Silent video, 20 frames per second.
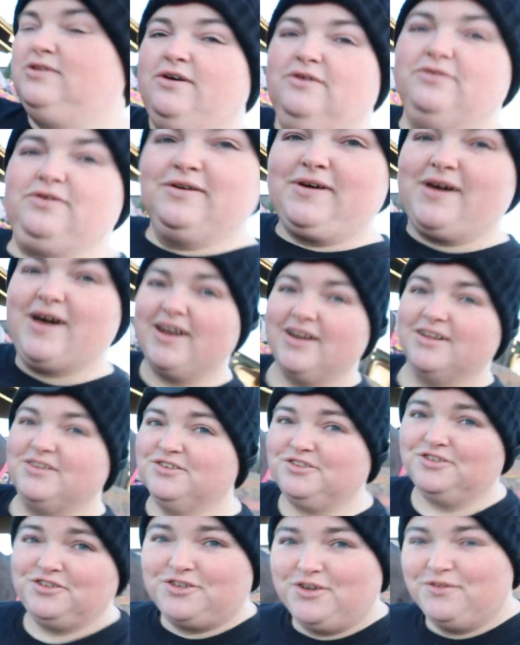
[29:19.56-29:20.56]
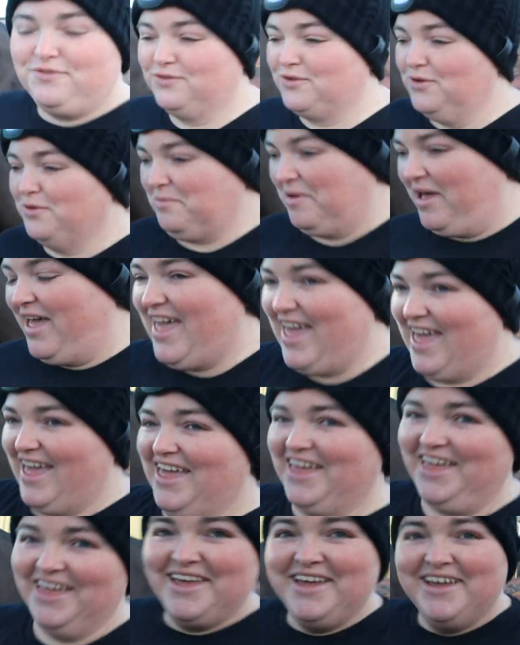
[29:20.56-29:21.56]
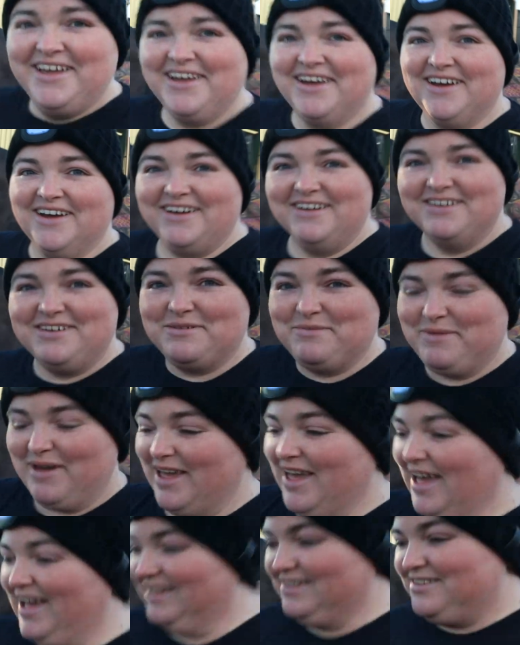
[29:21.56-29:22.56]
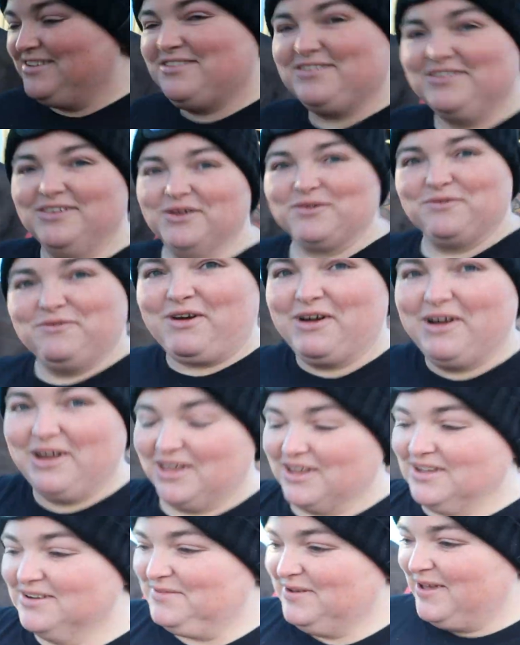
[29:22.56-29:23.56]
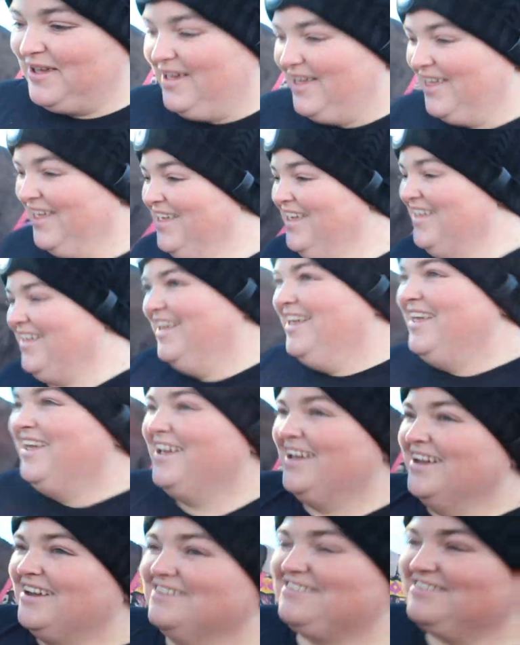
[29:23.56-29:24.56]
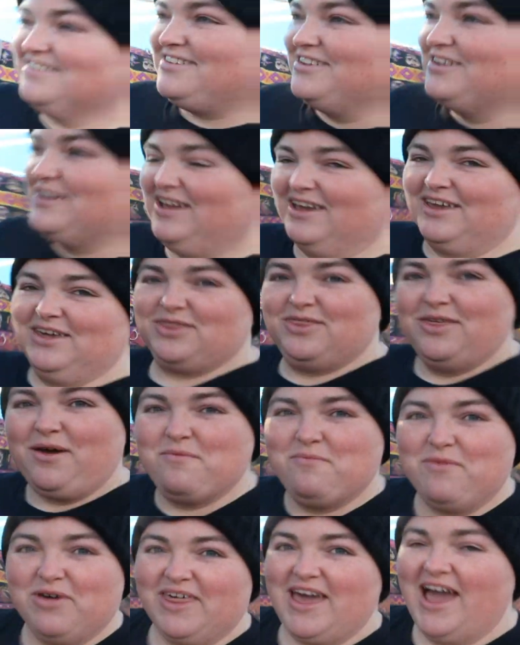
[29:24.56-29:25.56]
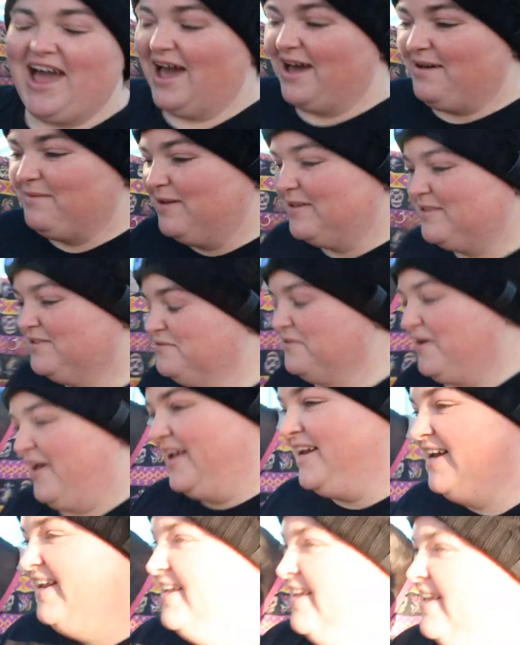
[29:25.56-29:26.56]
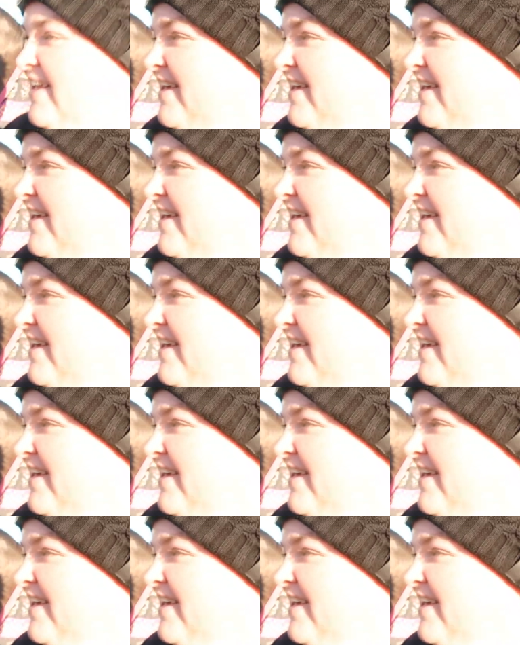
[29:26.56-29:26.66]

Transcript: so I've kind of just shoved all my hair under my hat. It doesn't look very good. I just look like a thumb with a hat, but it's fine.